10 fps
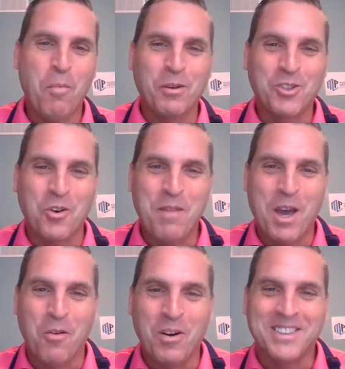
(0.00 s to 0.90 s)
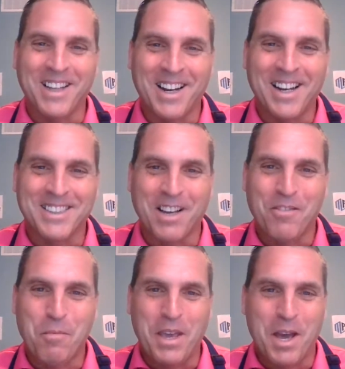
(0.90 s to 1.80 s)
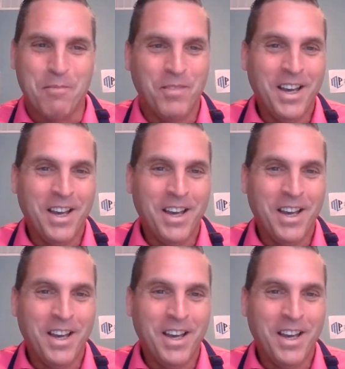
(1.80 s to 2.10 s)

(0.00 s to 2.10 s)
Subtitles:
join me on a Wednesday night at 7 p.m.